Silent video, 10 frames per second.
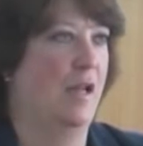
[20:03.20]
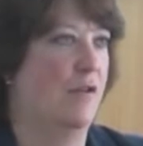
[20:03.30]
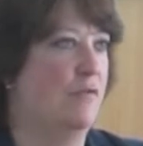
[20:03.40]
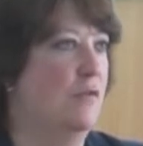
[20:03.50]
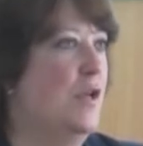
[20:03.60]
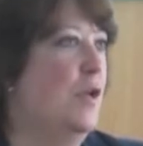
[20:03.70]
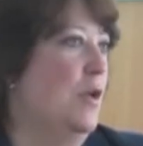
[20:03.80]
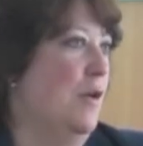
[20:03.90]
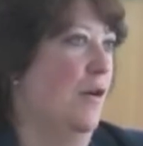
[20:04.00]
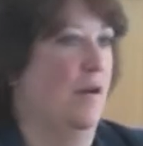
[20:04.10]
level
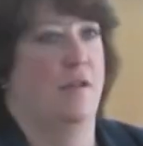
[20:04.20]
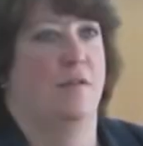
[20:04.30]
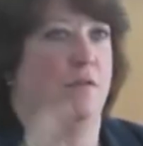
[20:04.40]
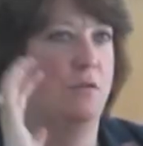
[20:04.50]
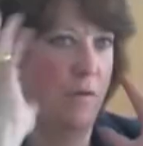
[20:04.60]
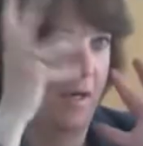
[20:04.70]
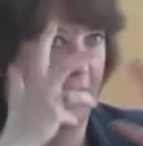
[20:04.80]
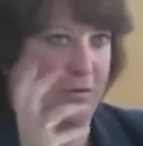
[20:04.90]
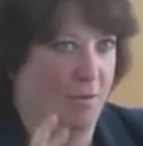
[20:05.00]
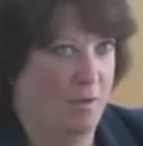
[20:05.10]
unless you try
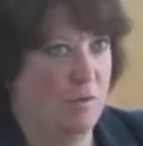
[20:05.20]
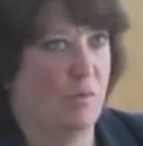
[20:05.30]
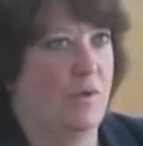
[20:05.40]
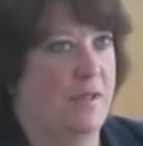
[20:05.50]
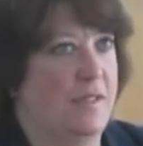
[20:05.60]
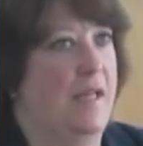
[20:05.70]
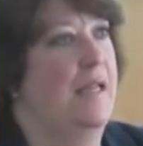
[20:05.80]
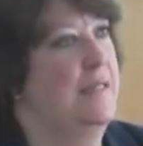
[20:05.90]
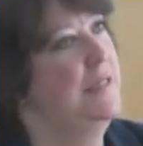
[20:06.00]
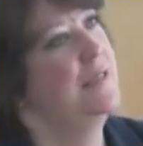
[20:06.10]
to interpret the
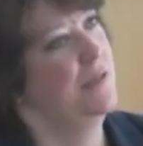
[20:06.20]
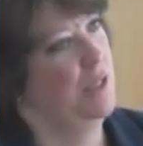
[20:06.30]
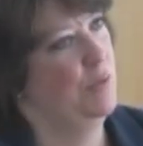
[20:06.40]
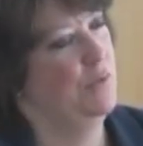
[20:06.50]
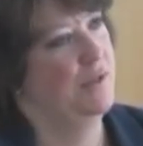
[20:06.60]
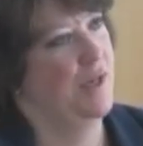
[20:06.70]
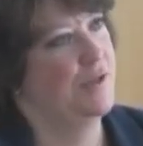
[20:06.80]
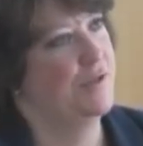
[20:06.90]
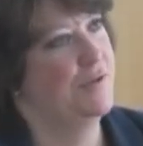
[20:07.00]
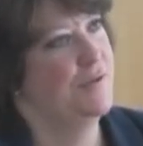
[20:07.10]
existing
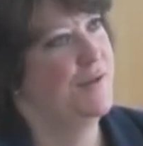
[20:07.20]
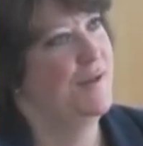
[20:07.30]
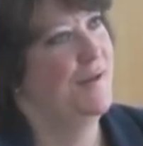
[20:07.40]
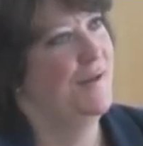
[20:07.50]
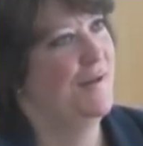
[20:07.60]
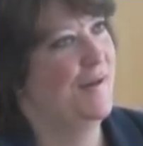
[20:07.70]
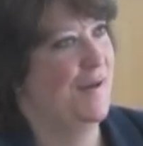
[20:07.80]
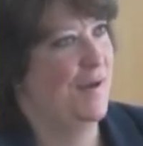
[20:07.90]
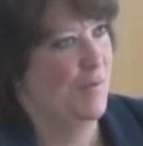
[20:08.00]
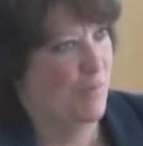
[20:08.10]
limitations
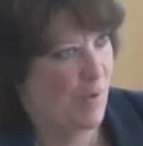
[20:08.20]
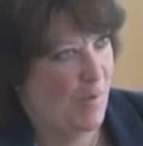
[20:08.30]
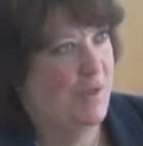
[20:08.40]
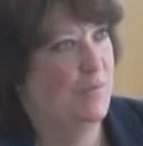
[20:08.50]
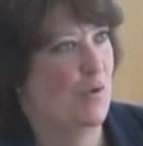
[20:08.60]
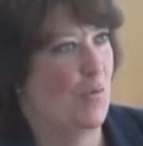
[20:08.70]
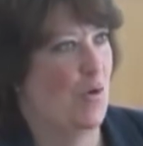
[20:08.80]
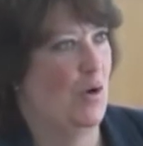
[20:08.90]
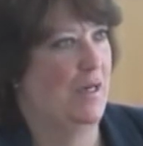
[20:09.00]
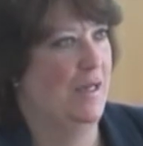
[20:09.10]
a bit more
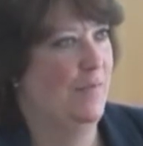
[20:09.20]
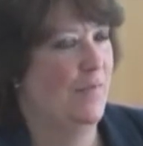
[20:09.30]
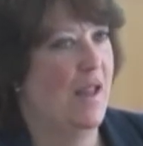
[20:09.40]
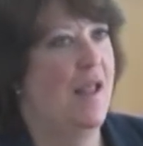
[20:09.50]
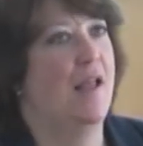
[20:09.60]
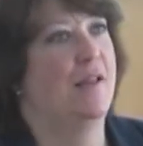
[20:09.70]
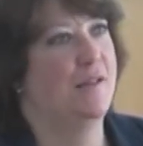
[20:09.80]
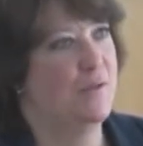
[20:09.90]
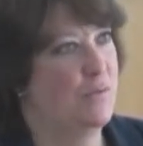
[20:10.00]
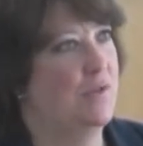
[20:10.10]
broadly. And
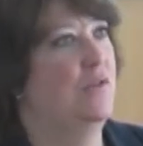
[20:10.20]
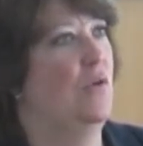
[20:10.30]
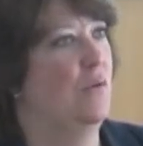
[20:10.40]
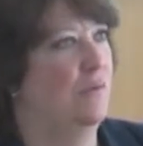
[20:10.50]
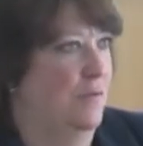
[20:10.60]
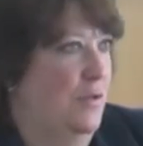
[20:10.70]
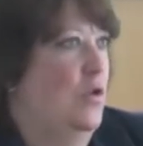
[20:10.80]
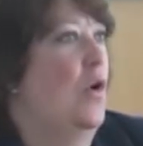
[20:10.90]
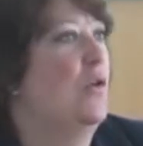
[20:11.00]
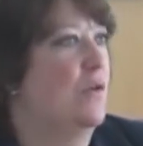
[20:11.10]
that's what the
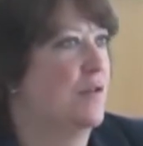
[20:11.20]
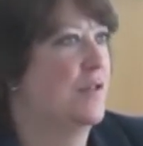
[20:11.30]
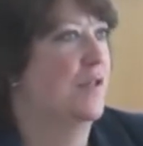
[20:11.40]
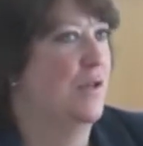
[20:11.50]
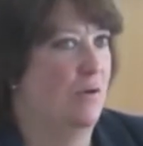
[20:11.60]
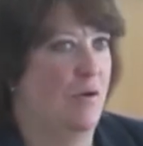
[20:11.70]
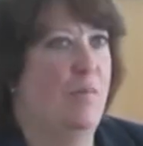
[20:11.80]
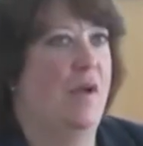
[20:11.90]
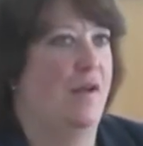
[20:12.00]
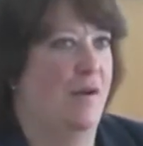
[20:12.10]
scholars in
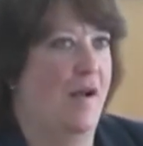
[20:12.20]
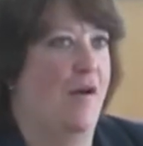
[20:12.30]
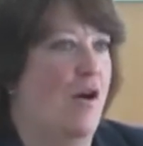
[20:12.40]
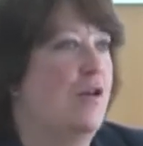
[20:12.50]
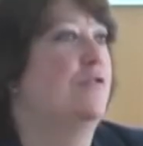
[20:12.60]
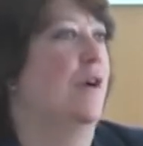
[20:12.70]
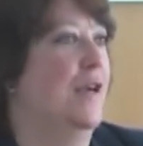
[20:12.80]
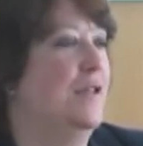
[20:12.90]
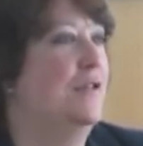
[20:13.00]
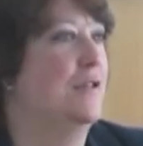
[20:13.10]
Europe are
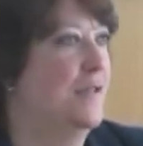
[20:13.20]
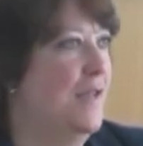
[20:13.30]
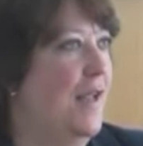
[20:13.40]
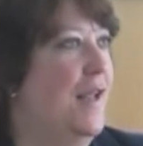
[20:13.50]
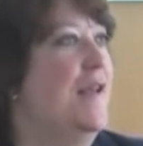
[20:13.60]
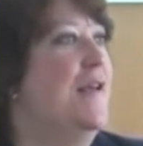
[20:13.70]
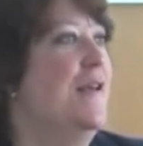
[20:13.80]
trying to say,